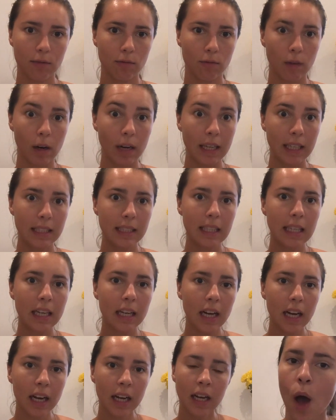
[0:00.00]
running
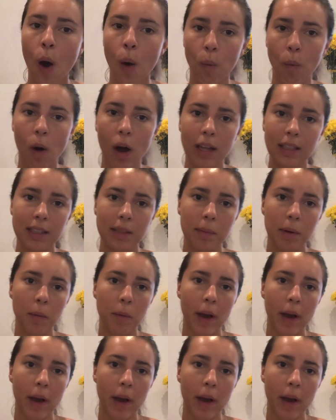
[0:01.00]
sneaker. Want to be